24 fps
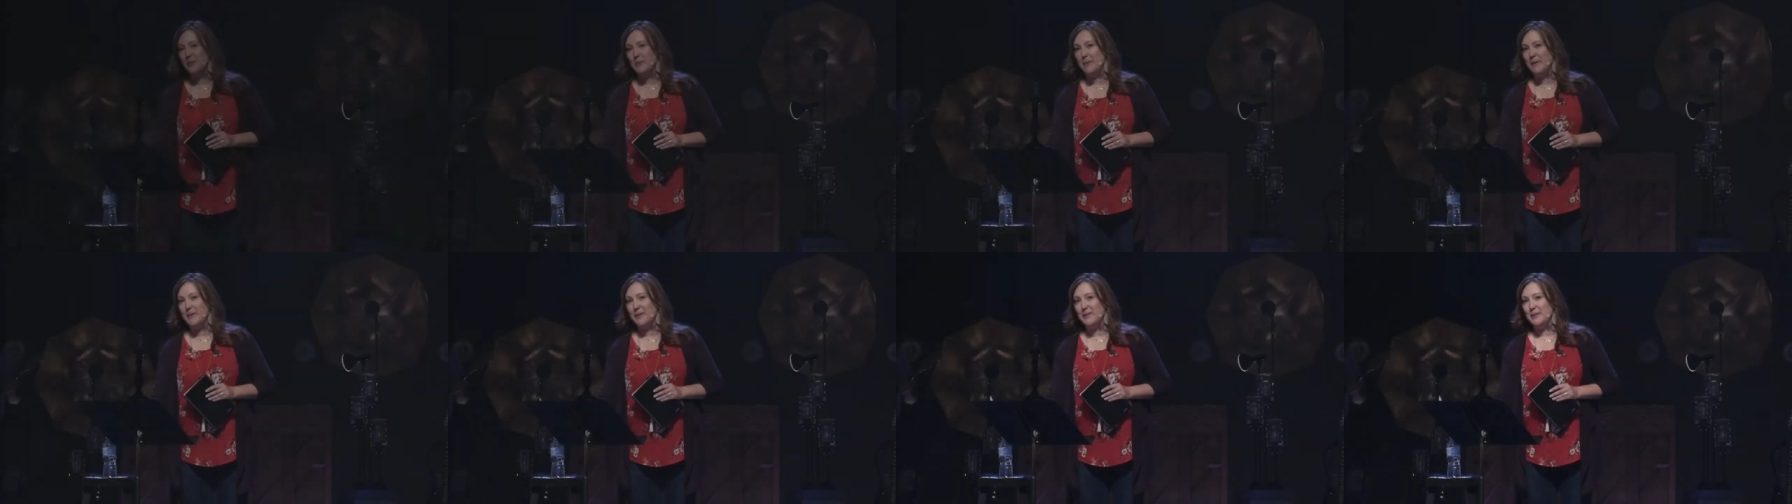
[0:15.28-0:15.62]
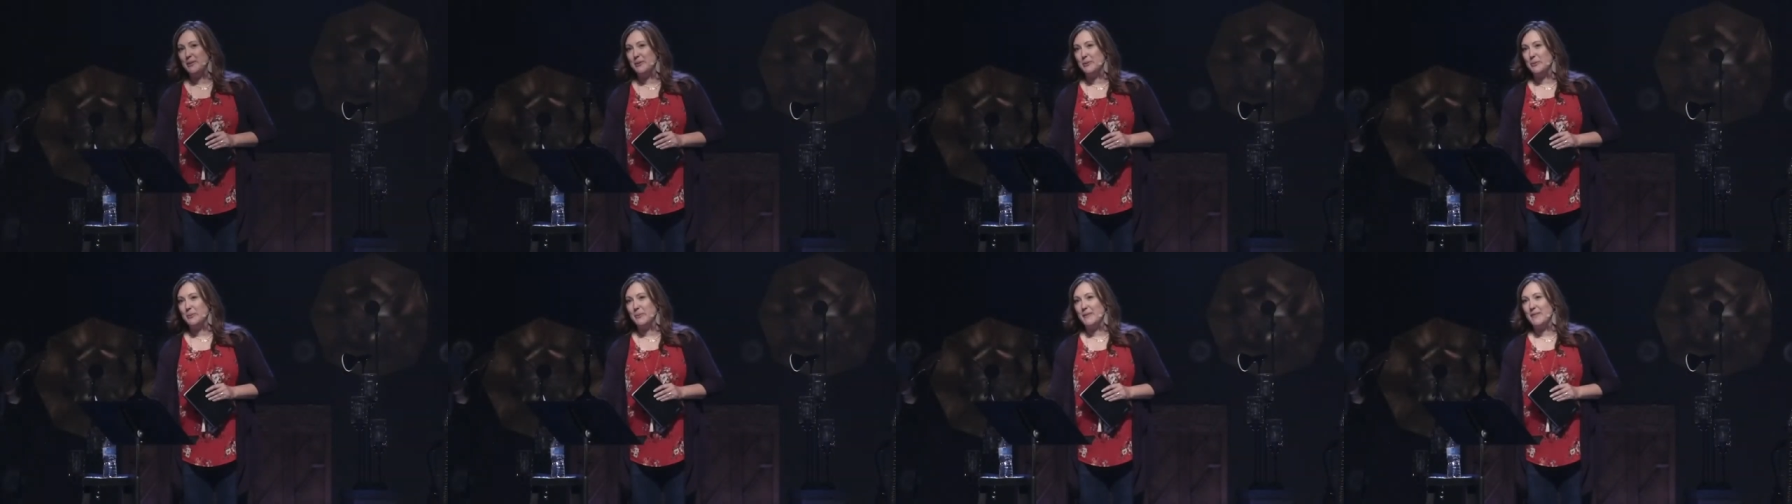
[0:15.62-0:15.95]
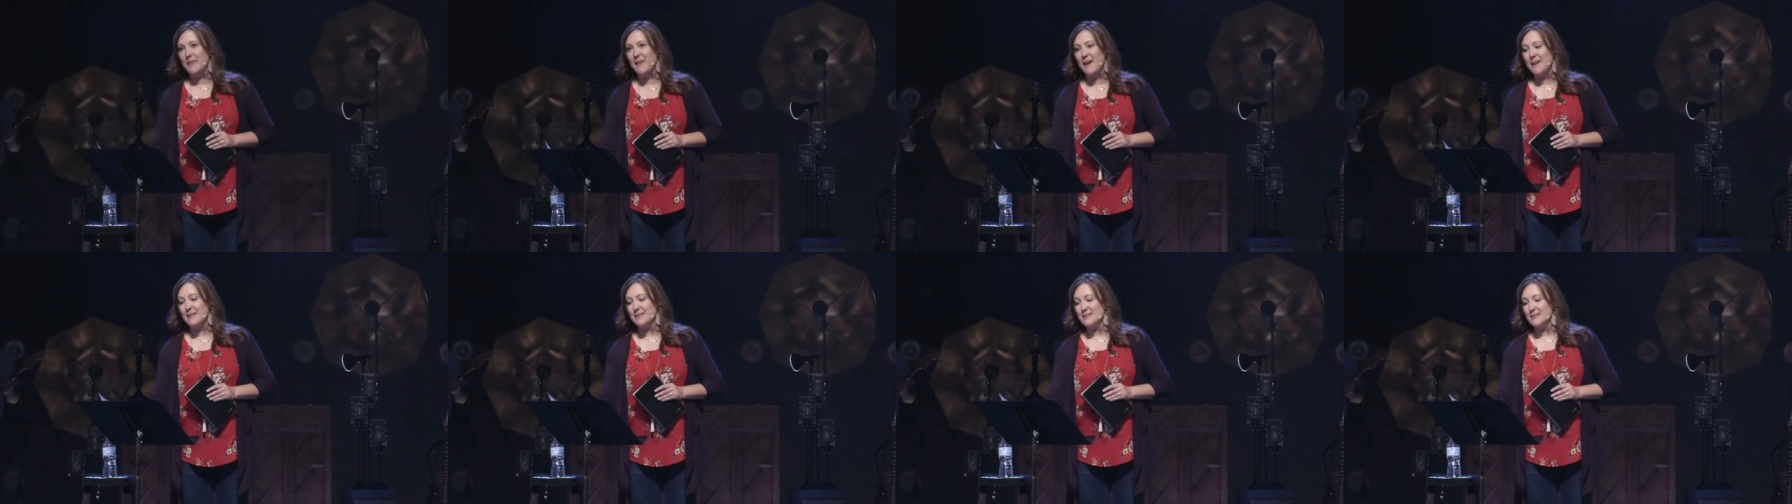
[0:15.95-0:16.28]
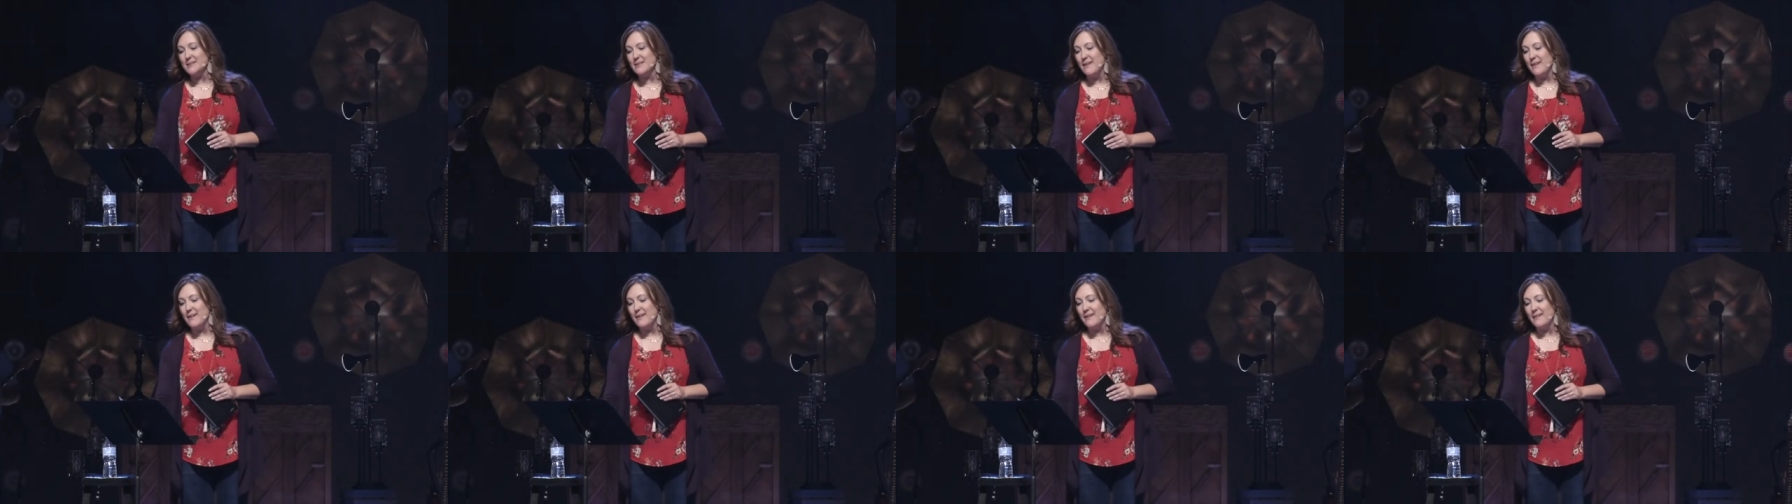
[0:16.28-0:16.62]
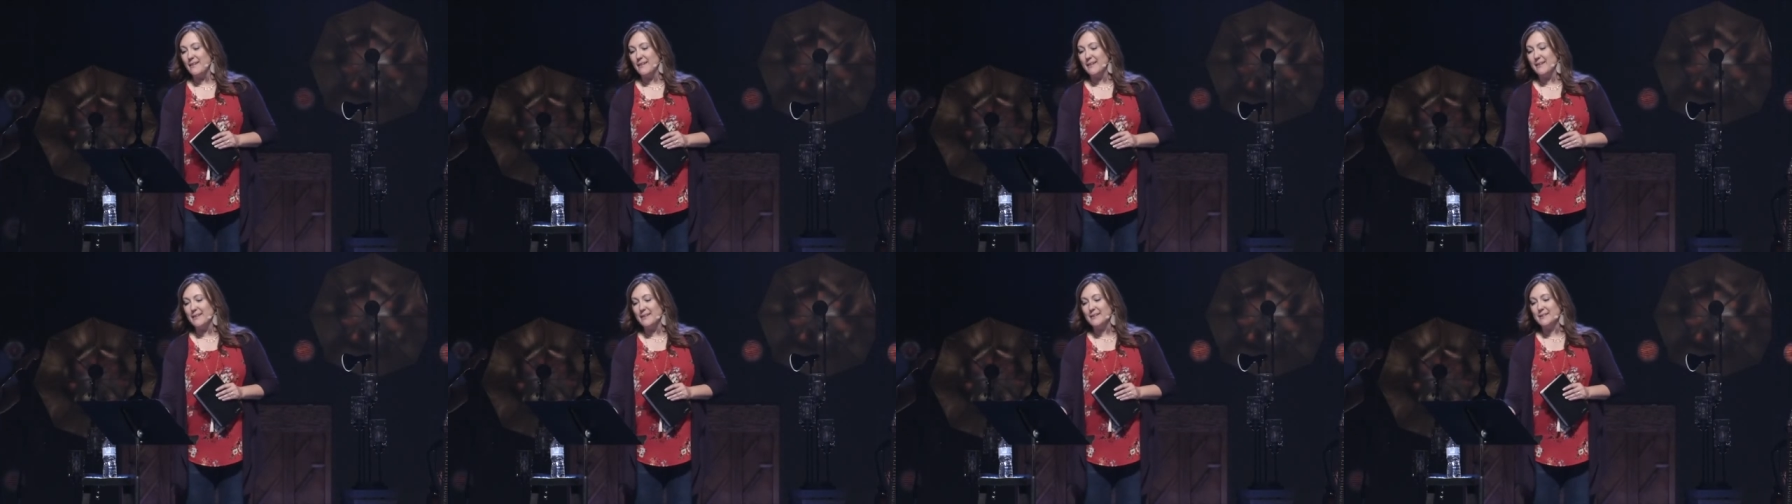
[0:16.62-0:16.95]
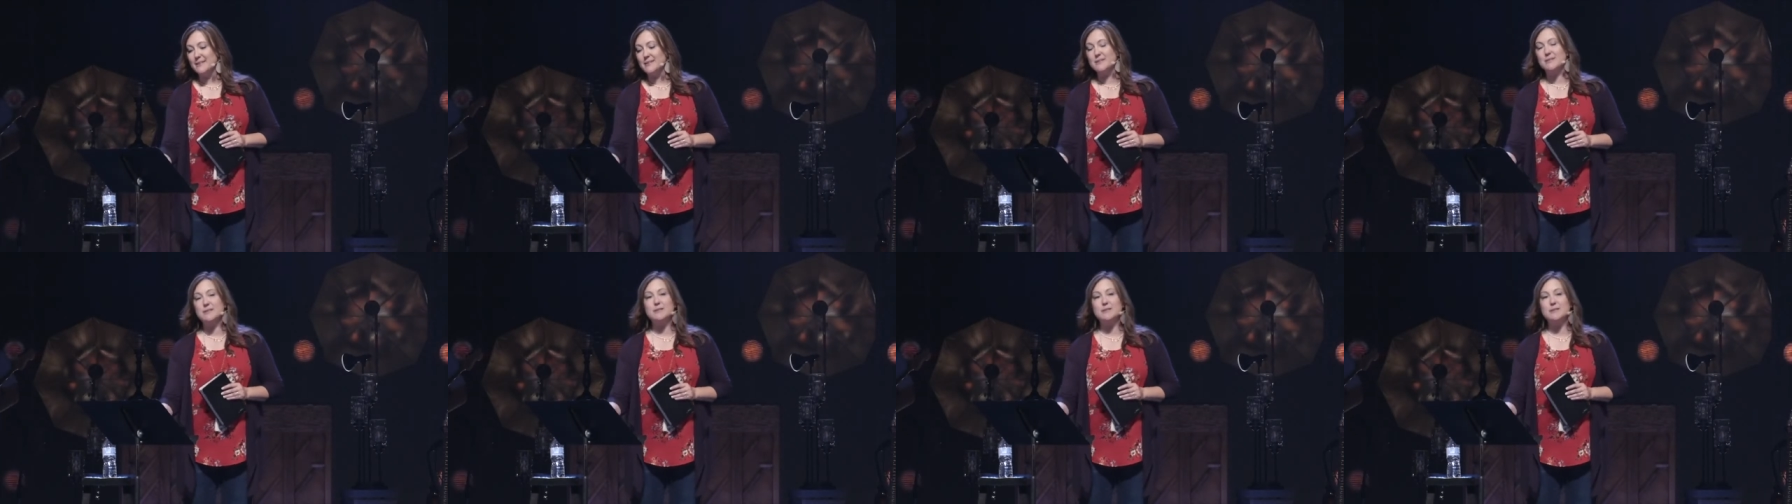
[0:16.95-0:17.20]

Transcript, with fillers: know about you, but that song is